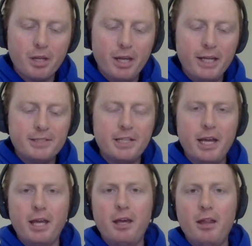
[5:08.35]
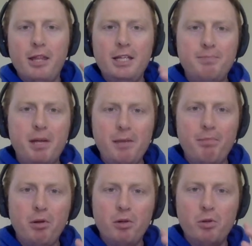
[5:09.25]
it's like these
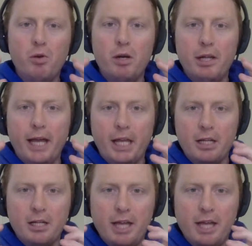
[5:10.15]
people who are like